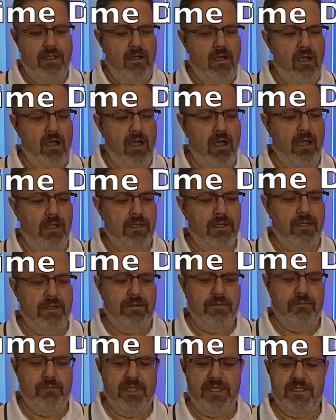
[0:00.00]

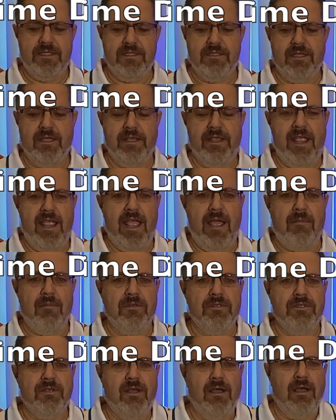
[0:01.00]
on places like
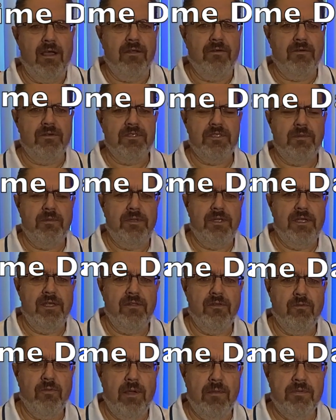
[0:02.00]
Amazon or some of the
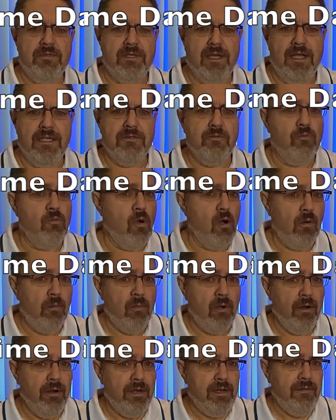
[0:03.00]
other websites.
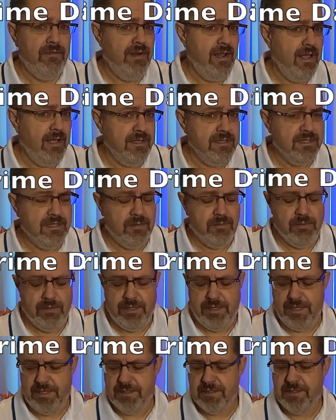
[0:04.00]
Walmart even has some of
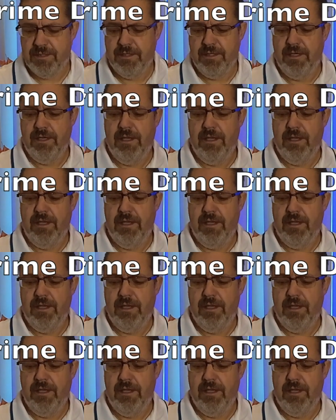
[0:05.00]
these.